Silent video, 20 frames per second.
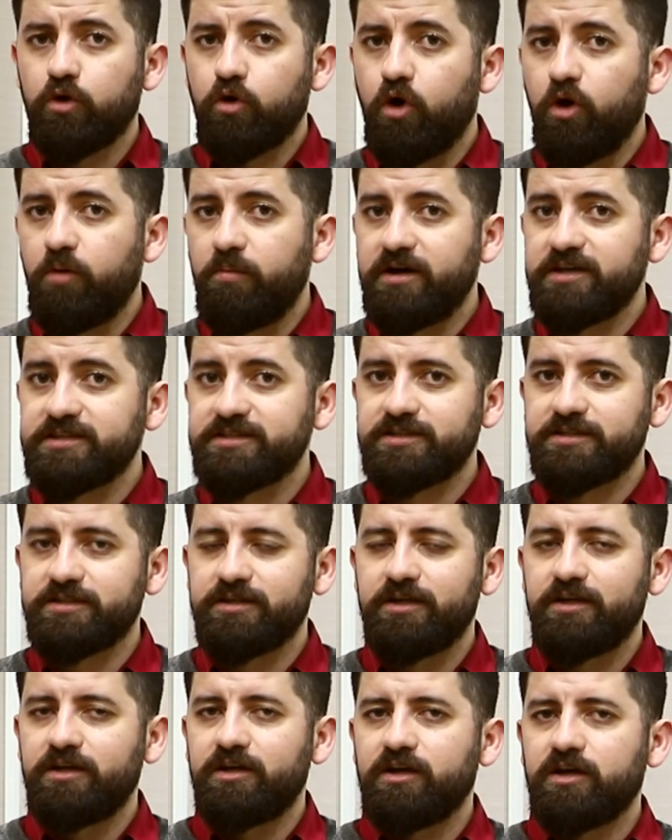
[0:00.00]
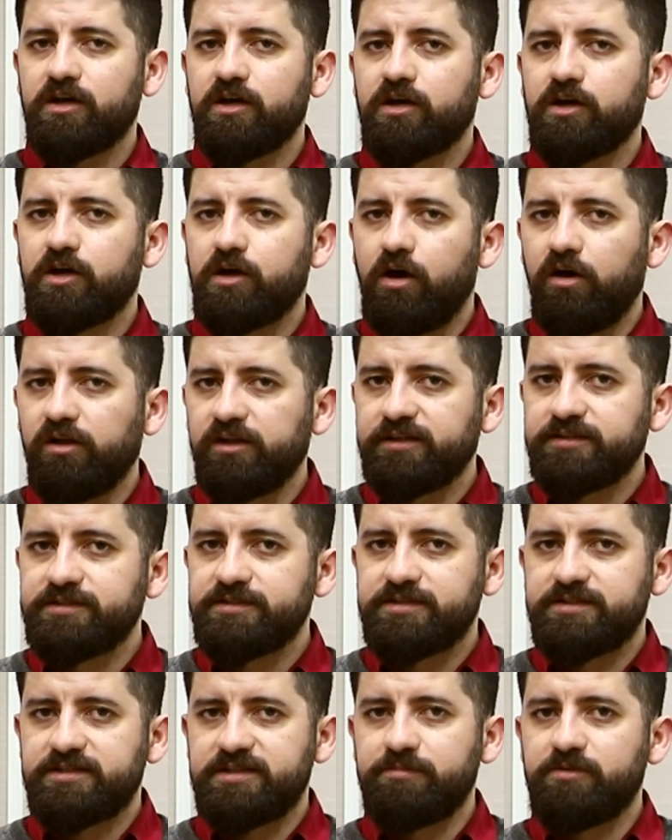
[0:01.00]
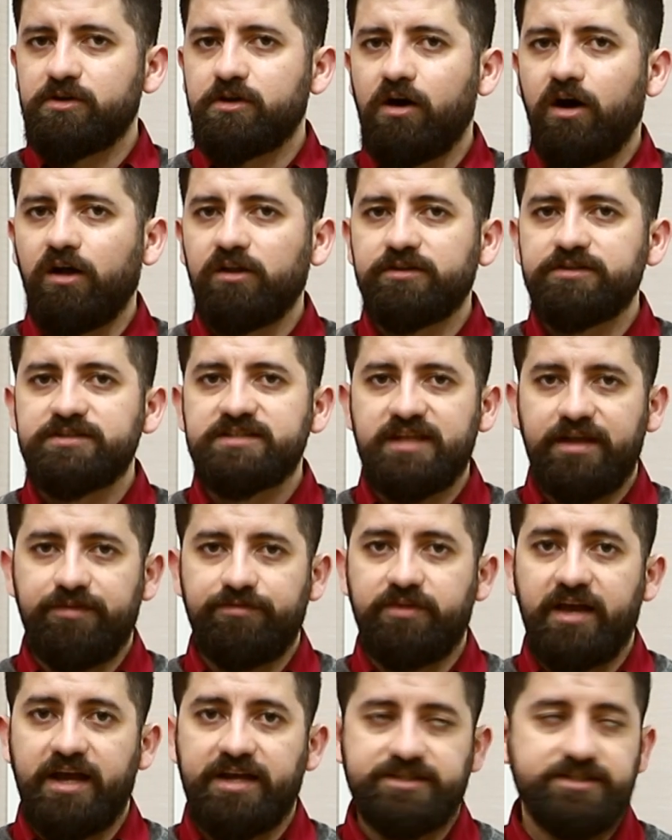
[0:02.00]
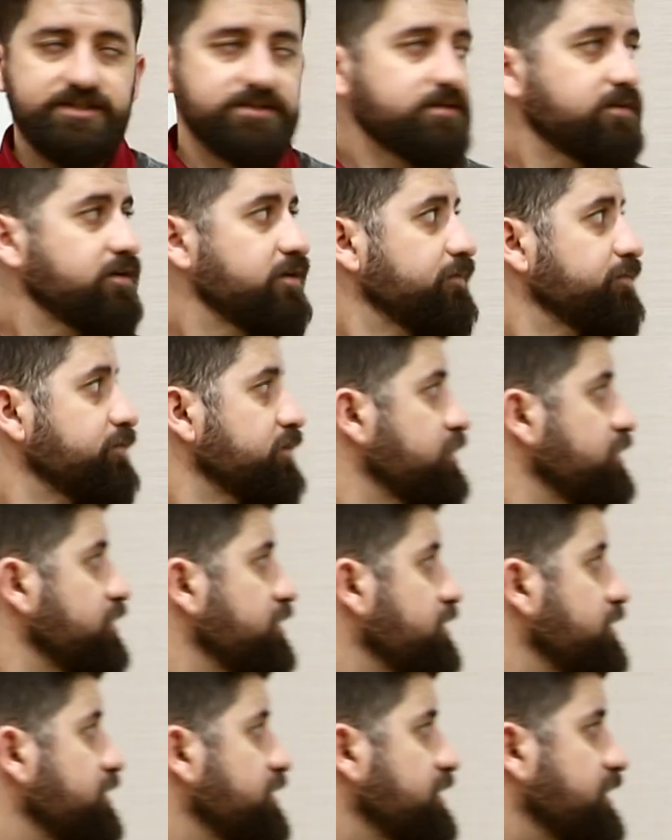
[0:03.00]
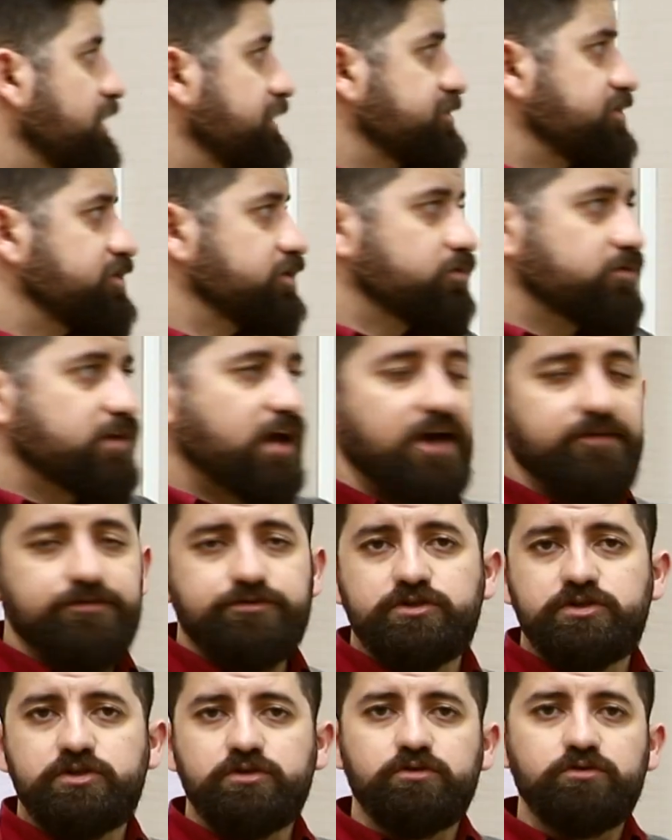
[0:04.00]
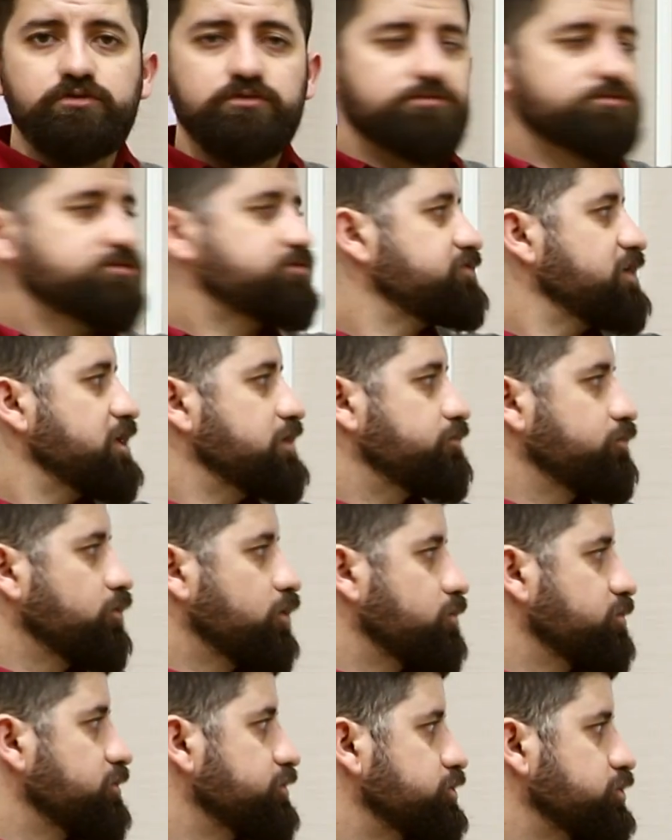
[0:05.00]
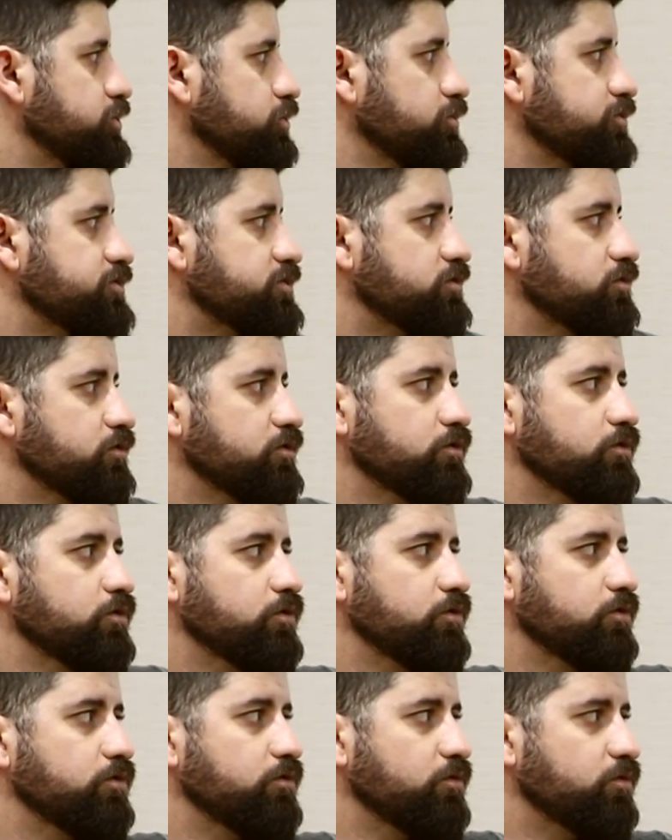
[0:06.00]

commas, colons, semicolons and dashes. And here we have two straightforward rules uh,